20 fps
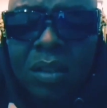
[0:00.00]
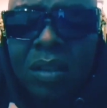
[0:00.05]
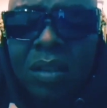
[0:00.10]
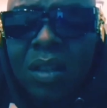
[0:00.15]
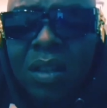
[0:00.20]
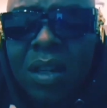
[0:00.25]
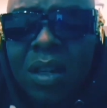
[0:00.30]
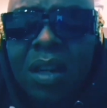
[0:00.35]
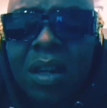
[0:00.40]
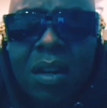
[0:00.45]
it's
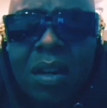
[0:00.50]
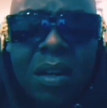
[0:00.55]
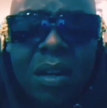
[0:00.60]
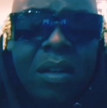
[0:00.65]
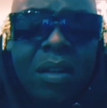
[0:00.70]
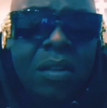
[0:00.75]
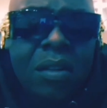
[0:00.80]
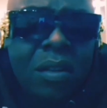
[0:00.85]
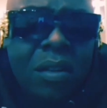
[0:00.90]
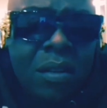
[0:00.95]

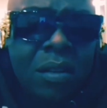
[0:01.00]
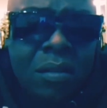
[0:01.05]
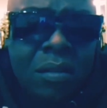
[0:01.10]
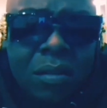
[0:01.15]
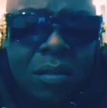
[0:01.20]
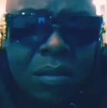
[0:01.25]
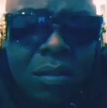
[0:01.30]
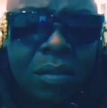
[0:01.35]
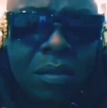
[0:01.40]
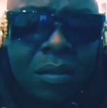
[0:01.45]
tasty.
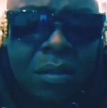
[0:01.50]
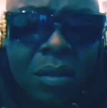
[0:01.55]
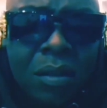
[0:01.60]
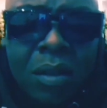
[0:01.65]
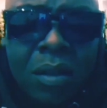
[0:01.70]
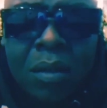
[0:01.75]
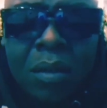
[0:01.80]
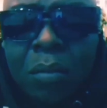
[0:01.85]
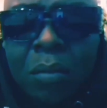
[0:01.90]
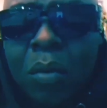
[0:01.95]

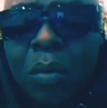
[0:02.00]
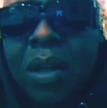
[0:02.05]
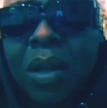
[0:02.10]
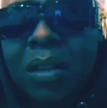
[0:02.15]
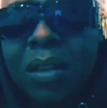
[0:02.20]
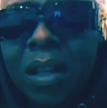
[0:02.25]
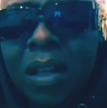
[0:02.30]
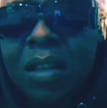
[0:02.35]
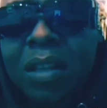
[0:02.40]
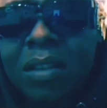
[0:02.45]
Scientist
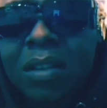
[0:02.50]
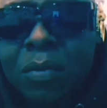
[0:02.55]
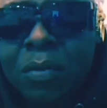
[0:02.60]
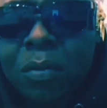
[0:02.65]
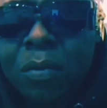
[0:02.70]
designer